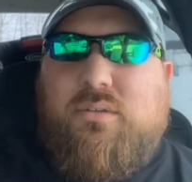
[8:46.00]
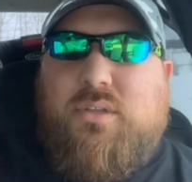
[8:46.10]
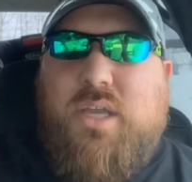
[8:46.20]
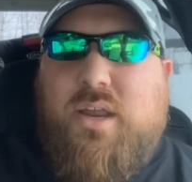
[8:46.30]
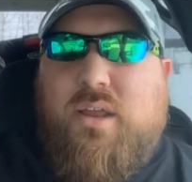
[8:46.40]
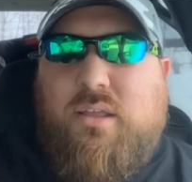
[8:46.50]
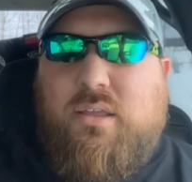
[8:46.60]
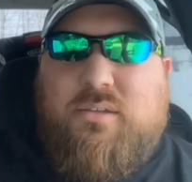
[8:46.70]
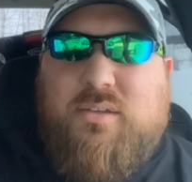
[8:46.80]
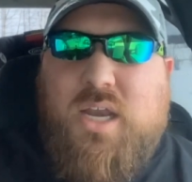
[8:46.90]
the
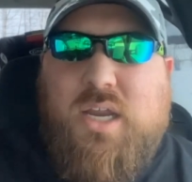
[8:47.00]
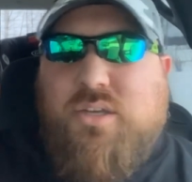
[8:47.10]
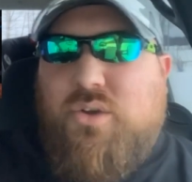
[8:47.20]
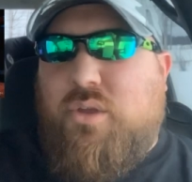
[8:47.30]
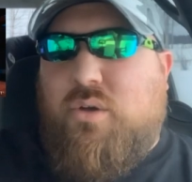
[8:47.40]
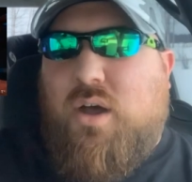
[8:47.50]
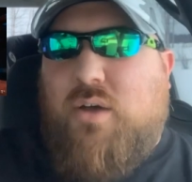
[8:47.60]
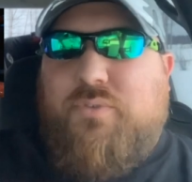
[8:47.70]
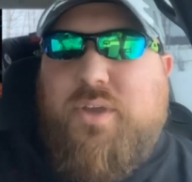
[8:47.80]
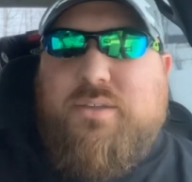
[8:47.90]
San Antonio
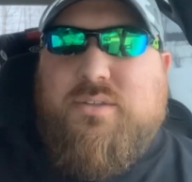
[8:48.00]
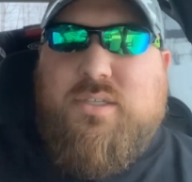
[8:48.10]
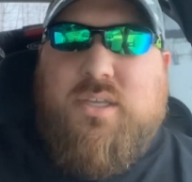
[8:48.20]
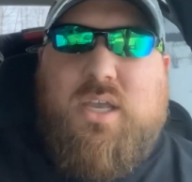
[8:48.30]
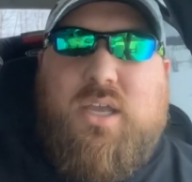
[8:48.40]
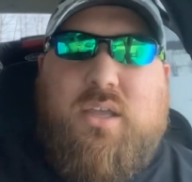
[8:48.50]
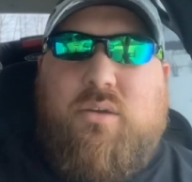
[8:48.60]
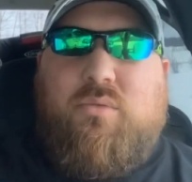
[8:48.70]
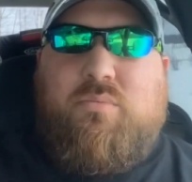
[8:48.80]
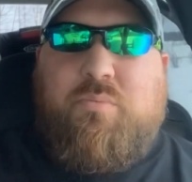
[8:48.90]
offense
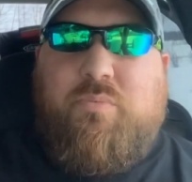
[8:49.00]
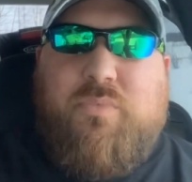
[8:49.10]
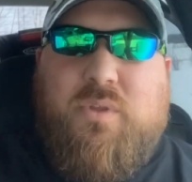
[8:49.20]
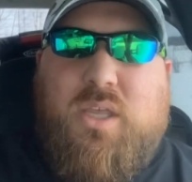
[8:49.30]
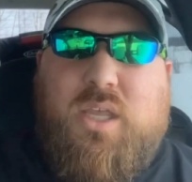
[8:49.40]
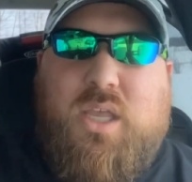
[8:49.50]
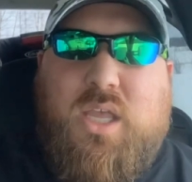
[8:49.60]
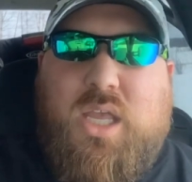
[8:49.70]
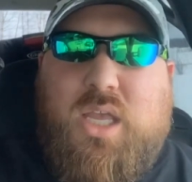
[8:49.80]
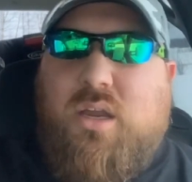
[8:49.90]
and
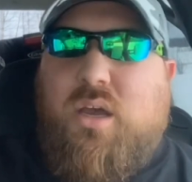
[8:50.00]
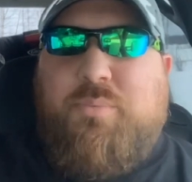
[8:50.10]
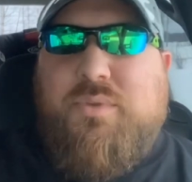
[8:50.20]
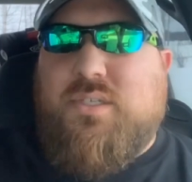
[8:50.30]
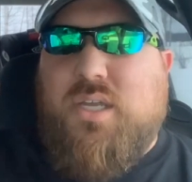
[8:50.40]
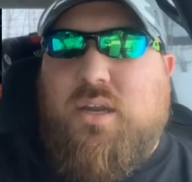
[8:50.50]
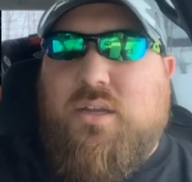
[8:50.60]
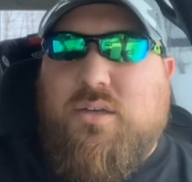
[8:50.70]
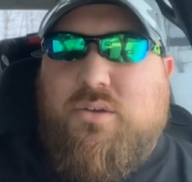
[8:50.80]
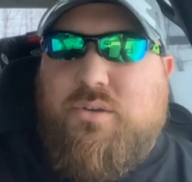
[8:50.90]
eat up the San
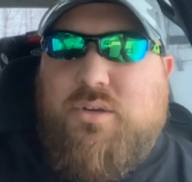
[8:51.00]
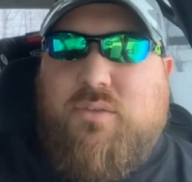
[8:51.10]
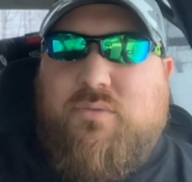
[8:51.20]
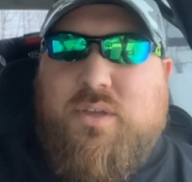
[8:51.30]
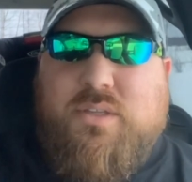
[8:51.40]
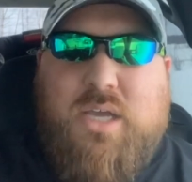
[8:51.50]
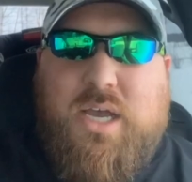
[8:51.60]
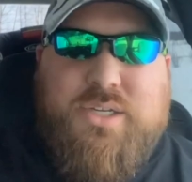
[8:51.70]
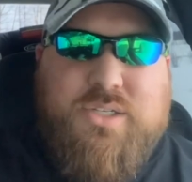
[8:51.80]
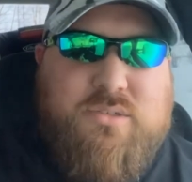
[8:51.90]
Antonio defense.
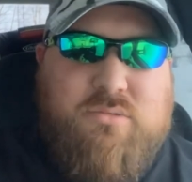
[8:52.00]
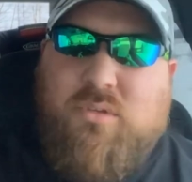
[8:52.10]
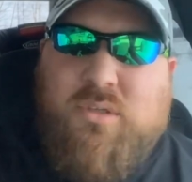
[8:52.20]
I just